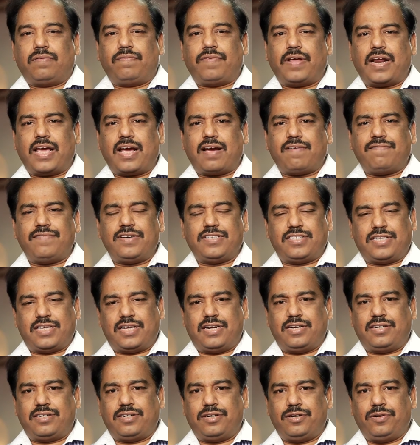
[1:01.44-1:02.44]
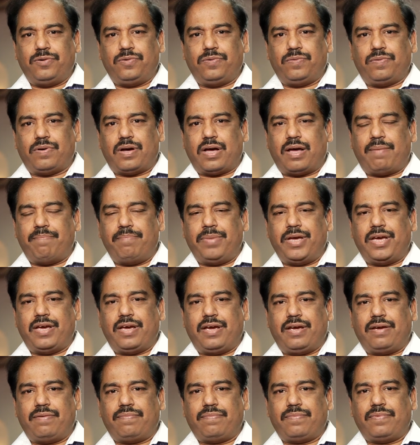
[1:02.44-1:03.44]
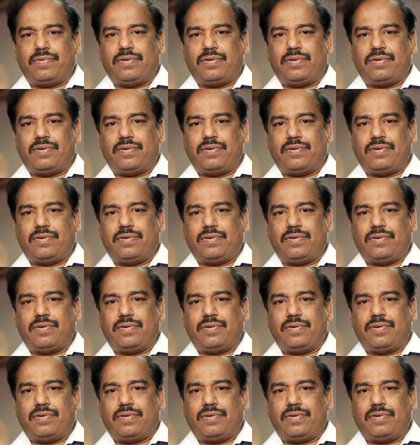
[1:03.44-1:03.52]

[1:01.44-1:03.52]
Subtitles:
When I have decided to do MBA,